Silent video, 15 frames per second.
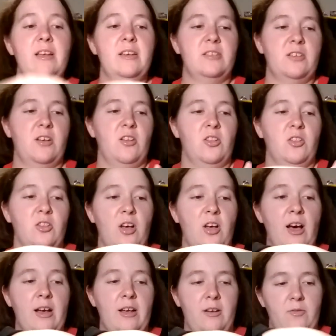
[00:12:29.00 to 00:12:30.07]
is a
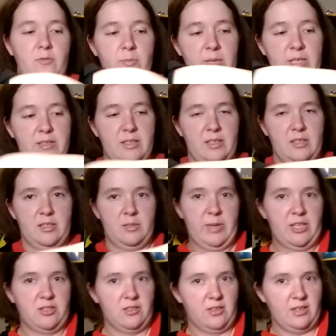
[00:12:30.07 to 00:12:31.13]
lot of mixing
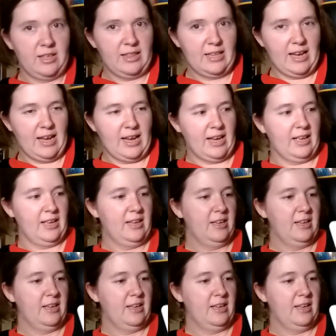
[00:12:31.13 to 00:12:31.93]
space. Look at that.